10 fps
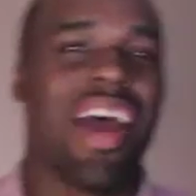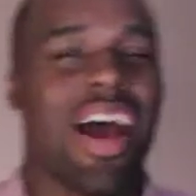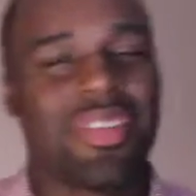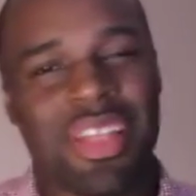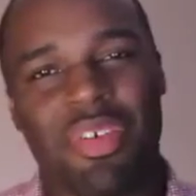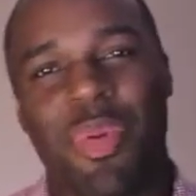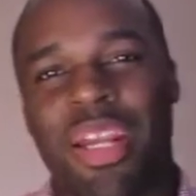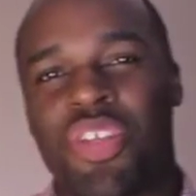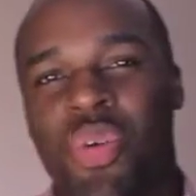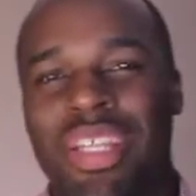How's
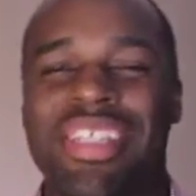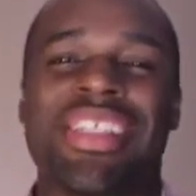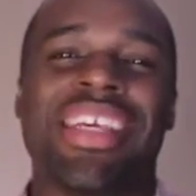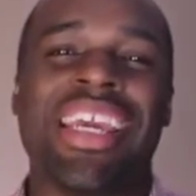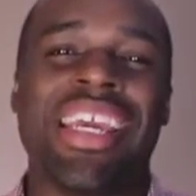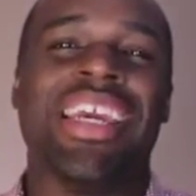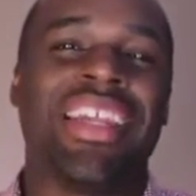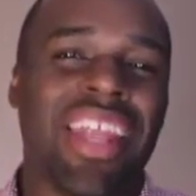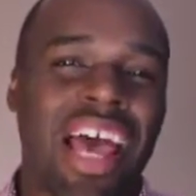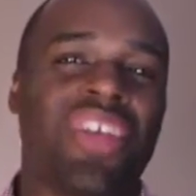everybody doing? This is
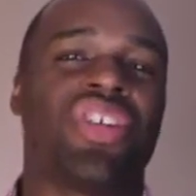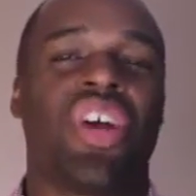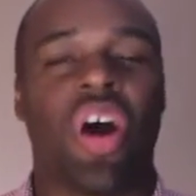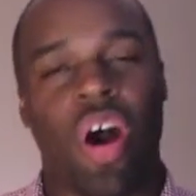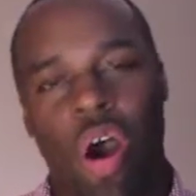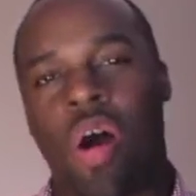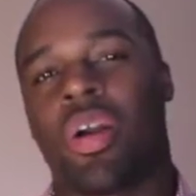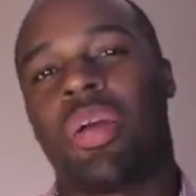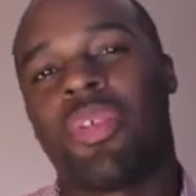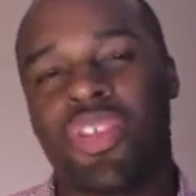Elisha Hall
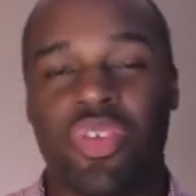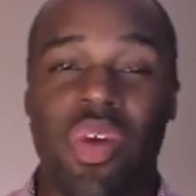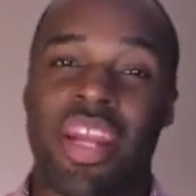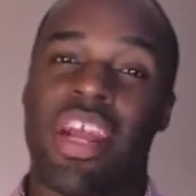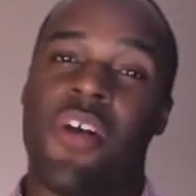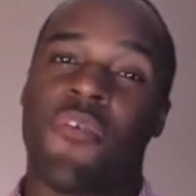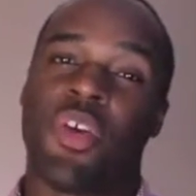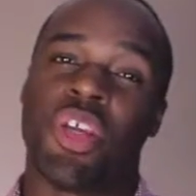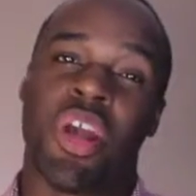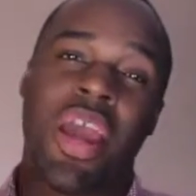coming to you right now for
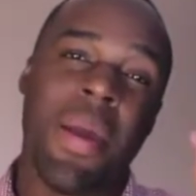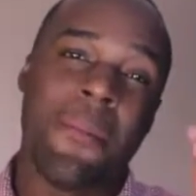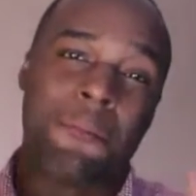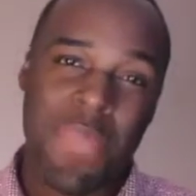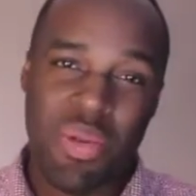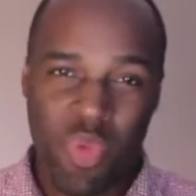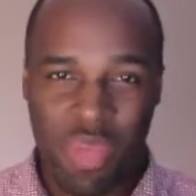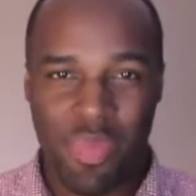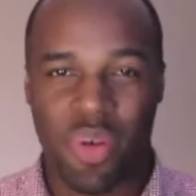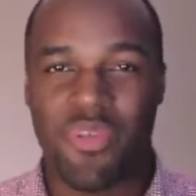your
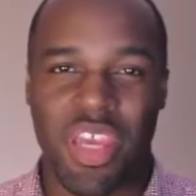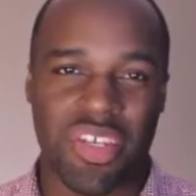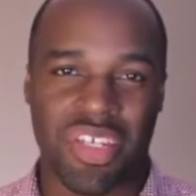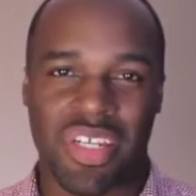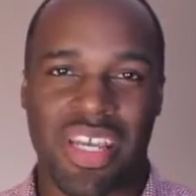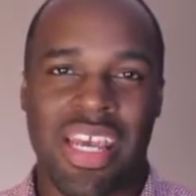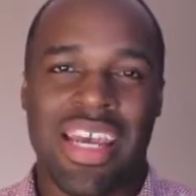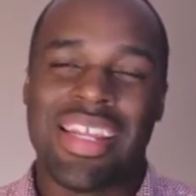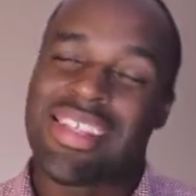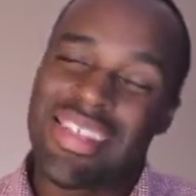midweek motivation.
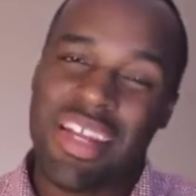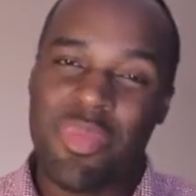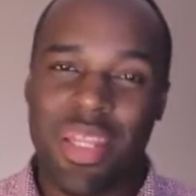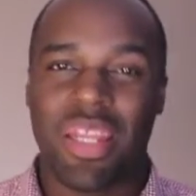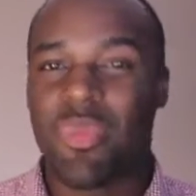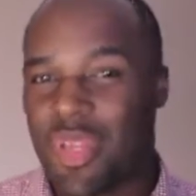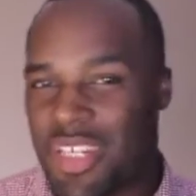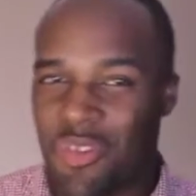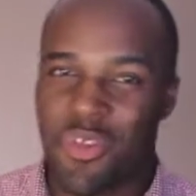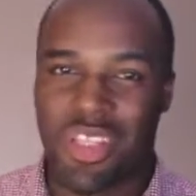This is going to be a little bit
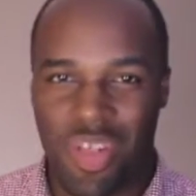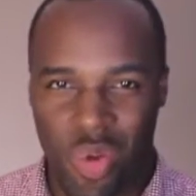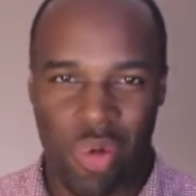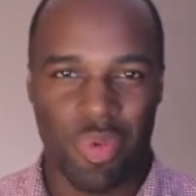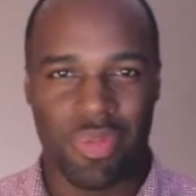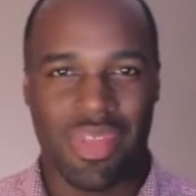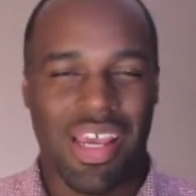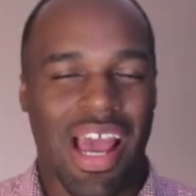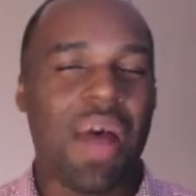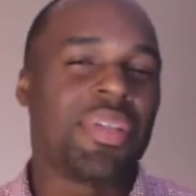different than normal.
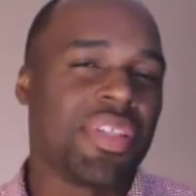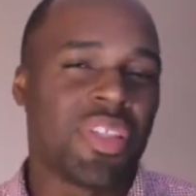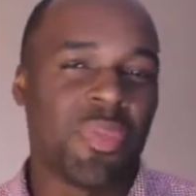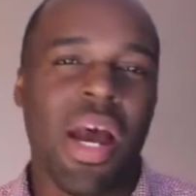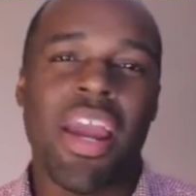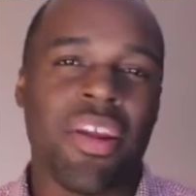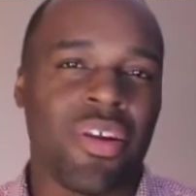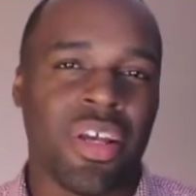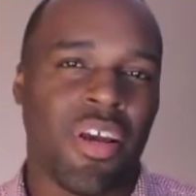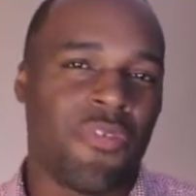I was
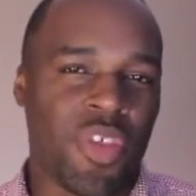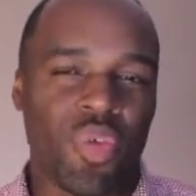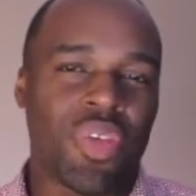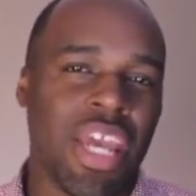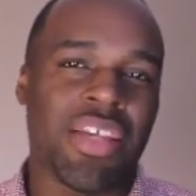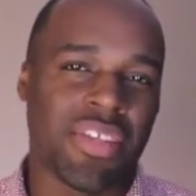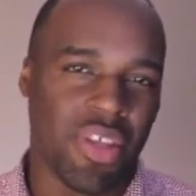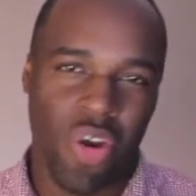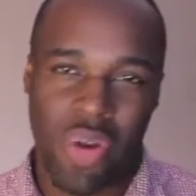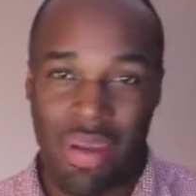inspired a few days
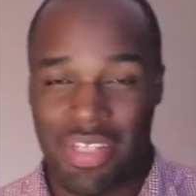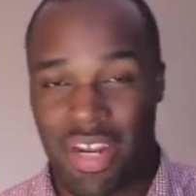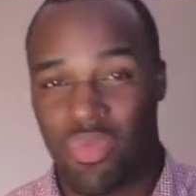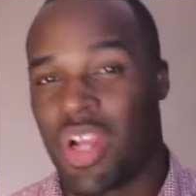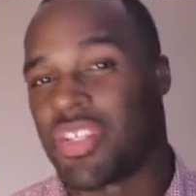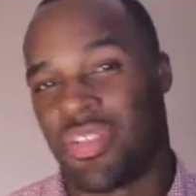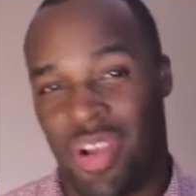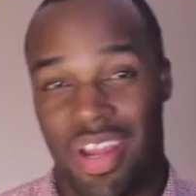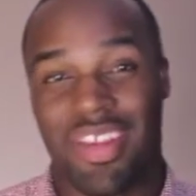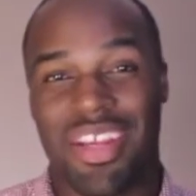ago when I was at a
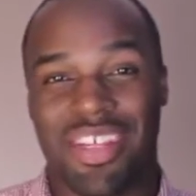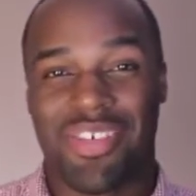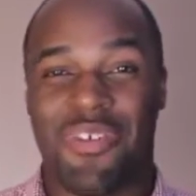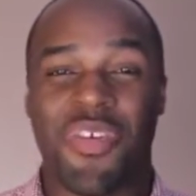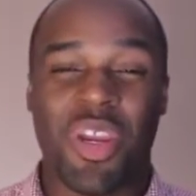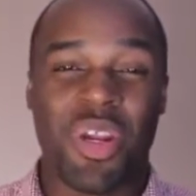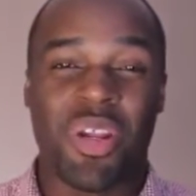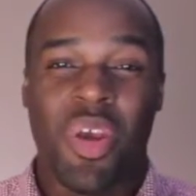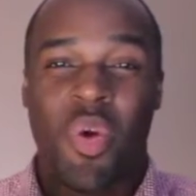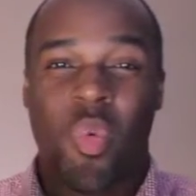restaurant. So I
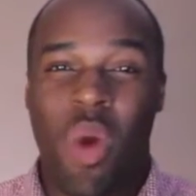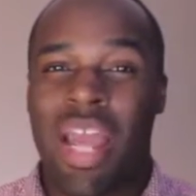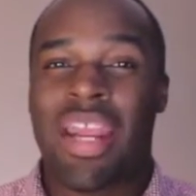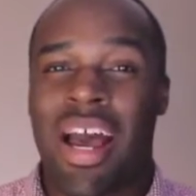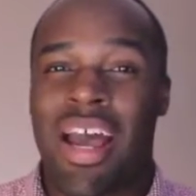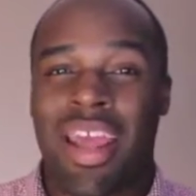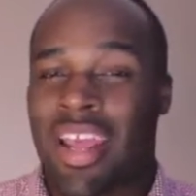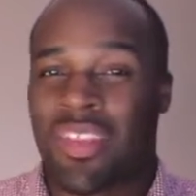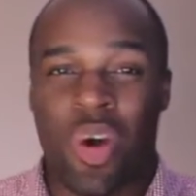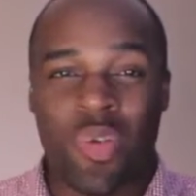figured, why not
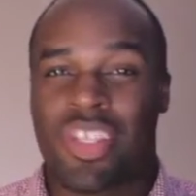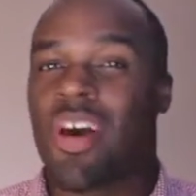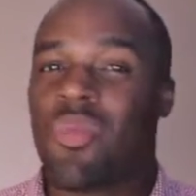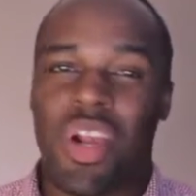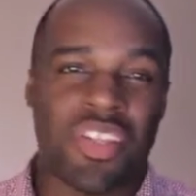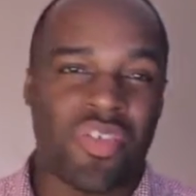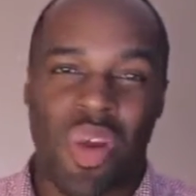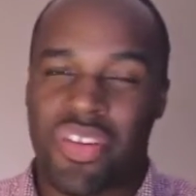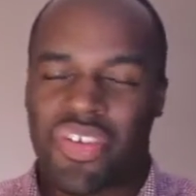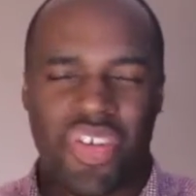at the hotel
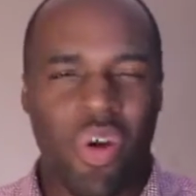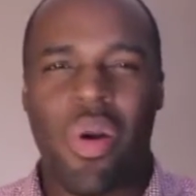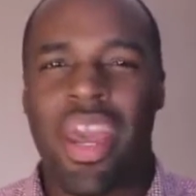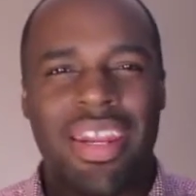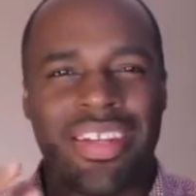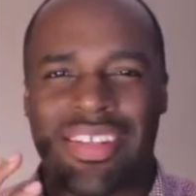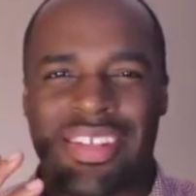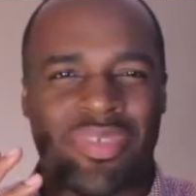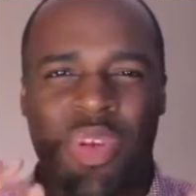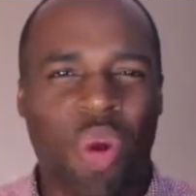restaurant just go ahead and
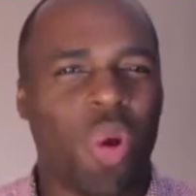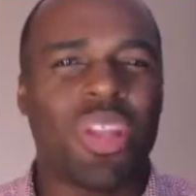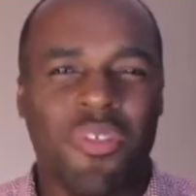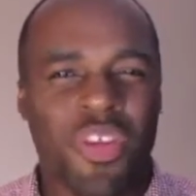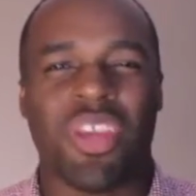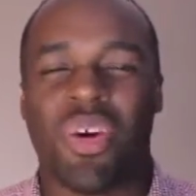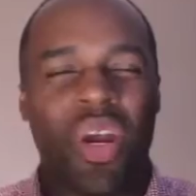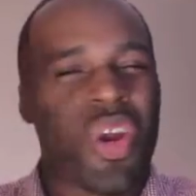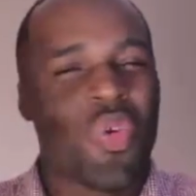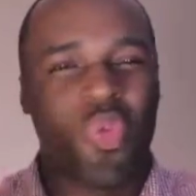just record the video
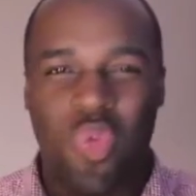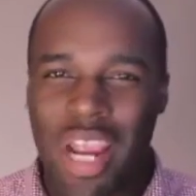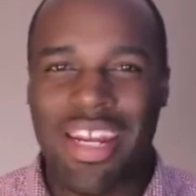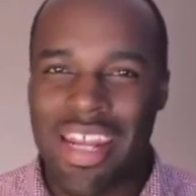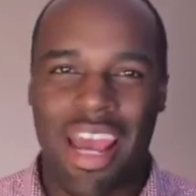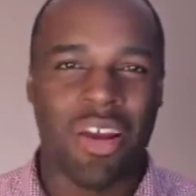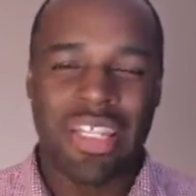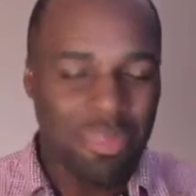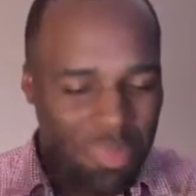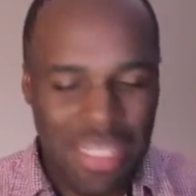right now
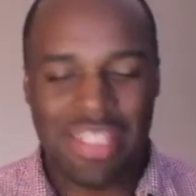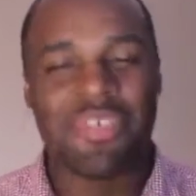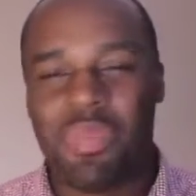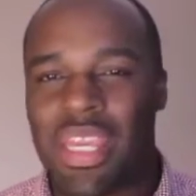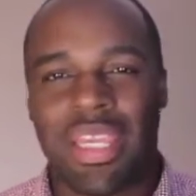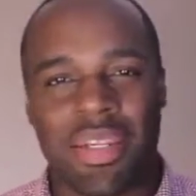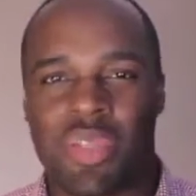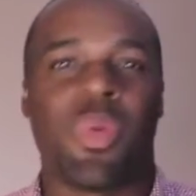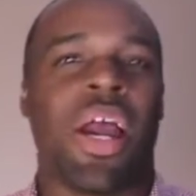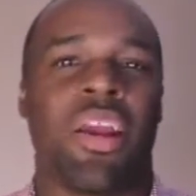in the midst of being
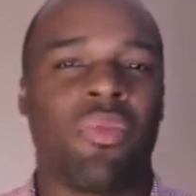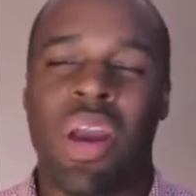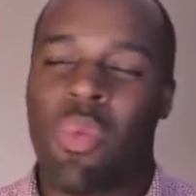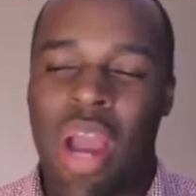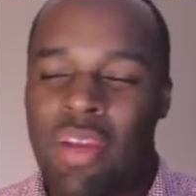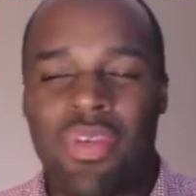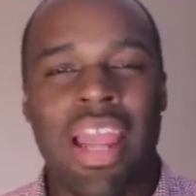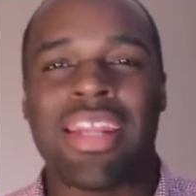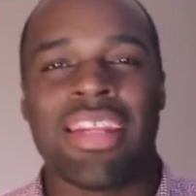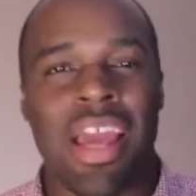inspired. Why
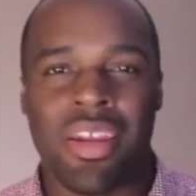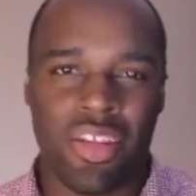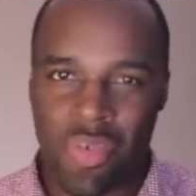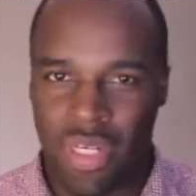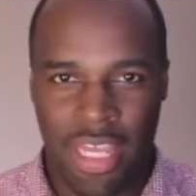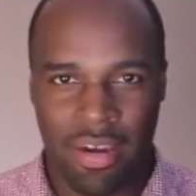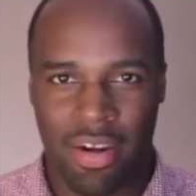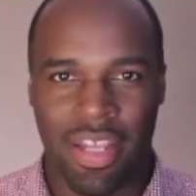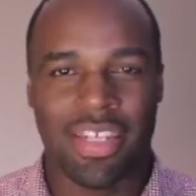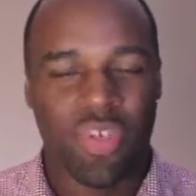write it down and do it
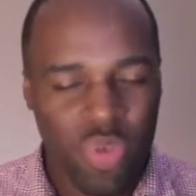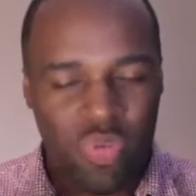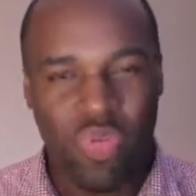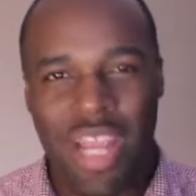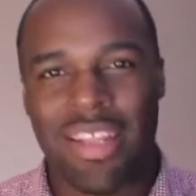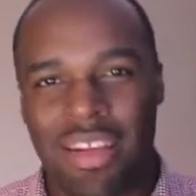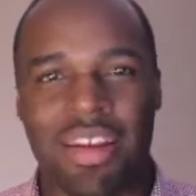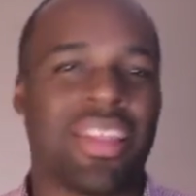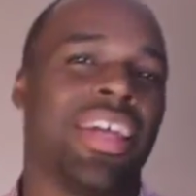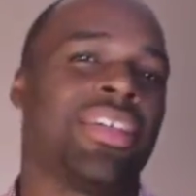later? Do it right there
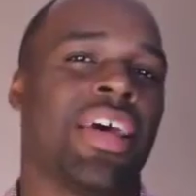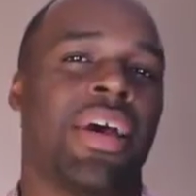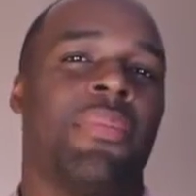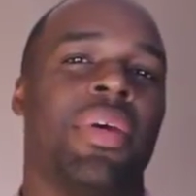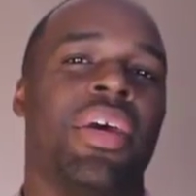at that time.